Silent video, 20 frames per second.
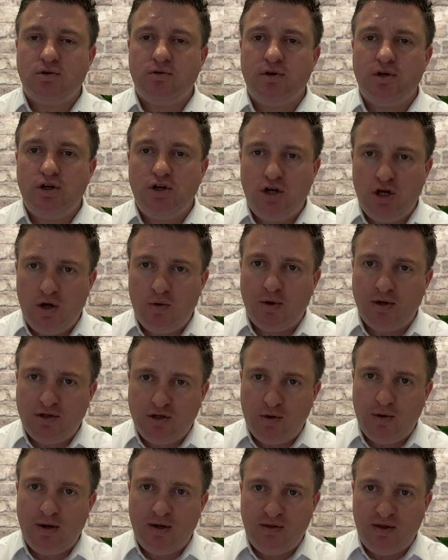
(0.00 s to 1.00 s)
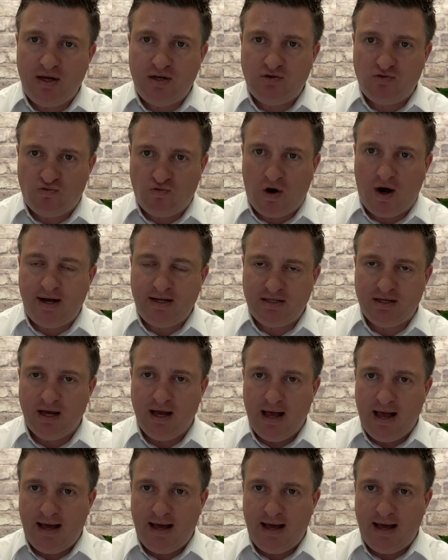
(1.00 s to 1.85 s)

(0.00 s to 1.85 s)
that you are doing things right